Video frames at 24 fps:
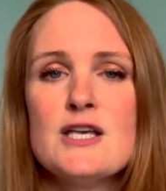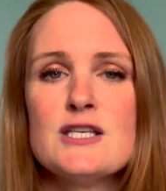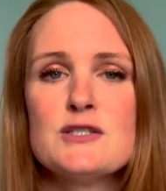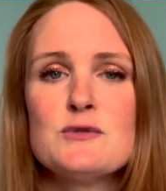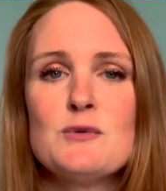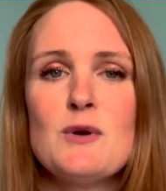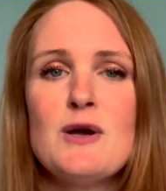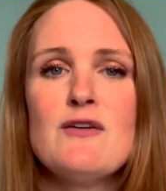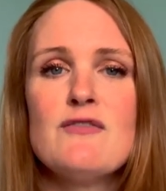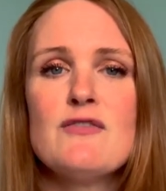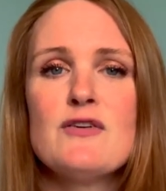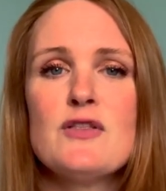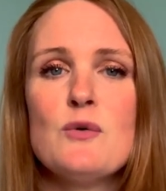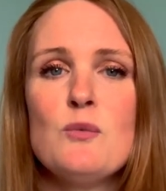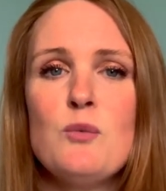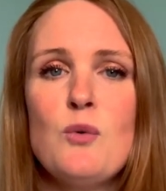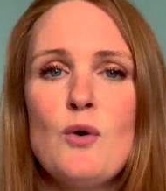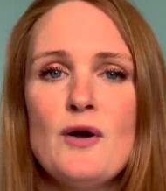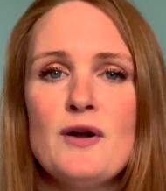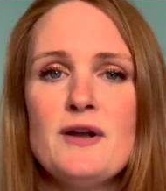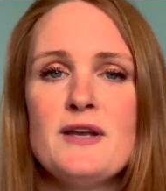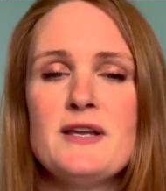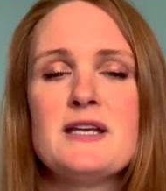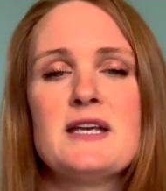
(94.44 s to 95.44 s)
So over the
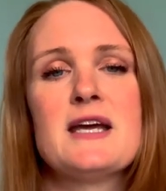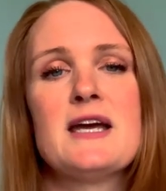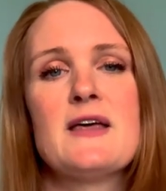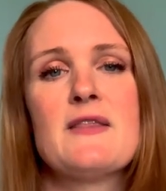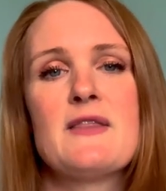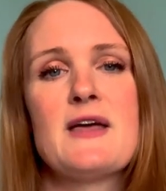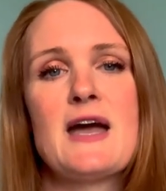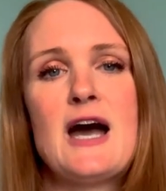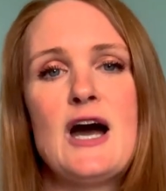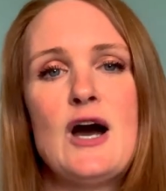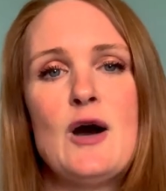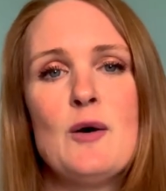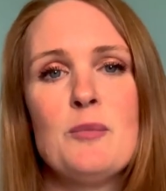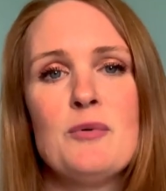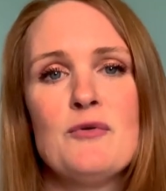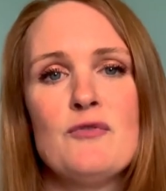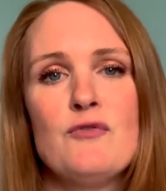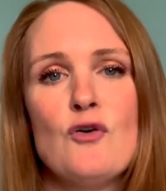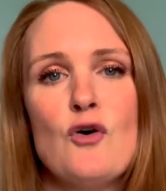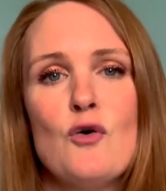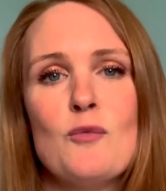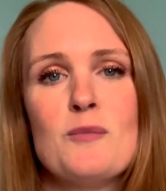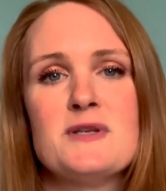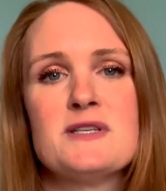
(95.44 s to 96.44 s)
1 year, the
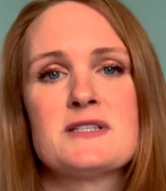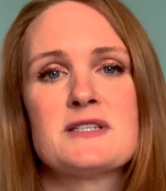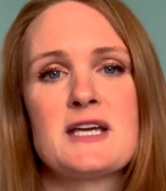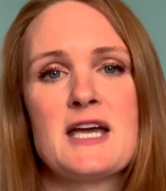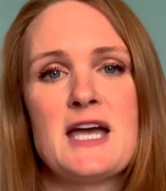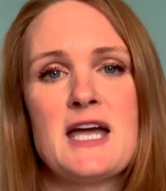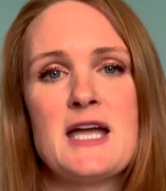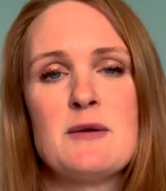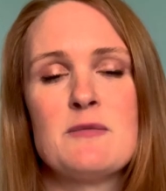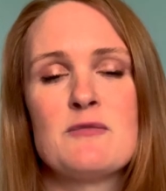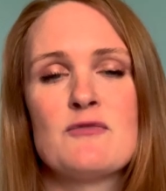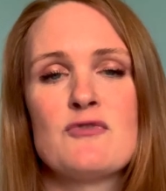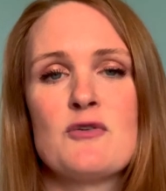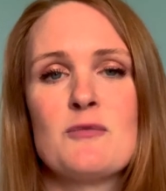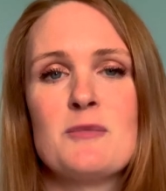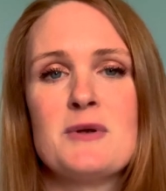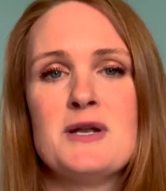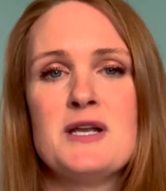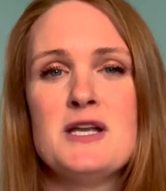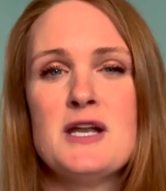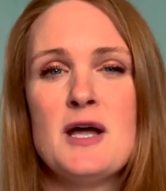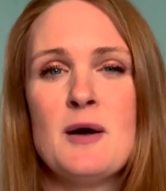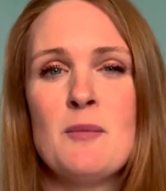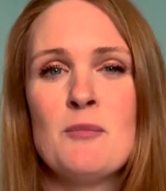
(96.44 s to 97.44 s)
outperformance came from a
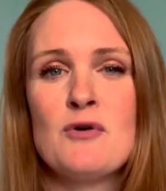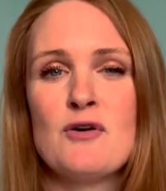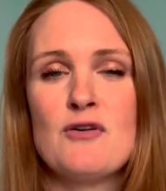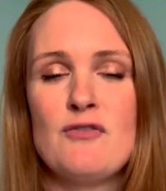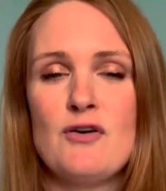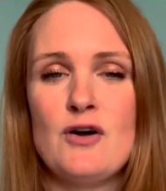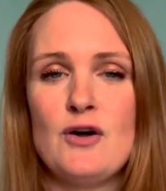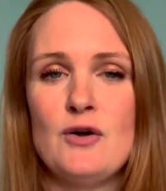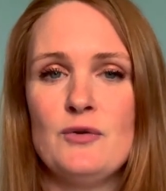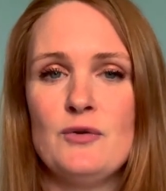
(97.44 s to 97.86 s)
number of